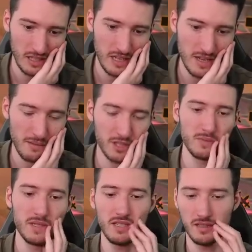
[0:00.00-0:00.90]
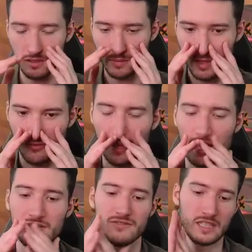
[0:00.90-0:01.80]
I'm just missing a little bit of
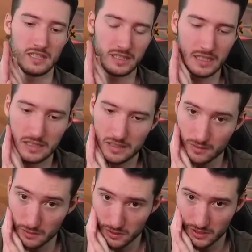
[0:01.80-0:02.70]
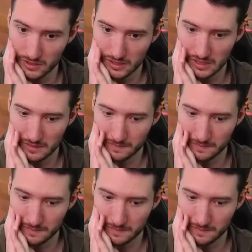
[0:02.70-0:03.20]
life gain, I guess, what I'm trying to say.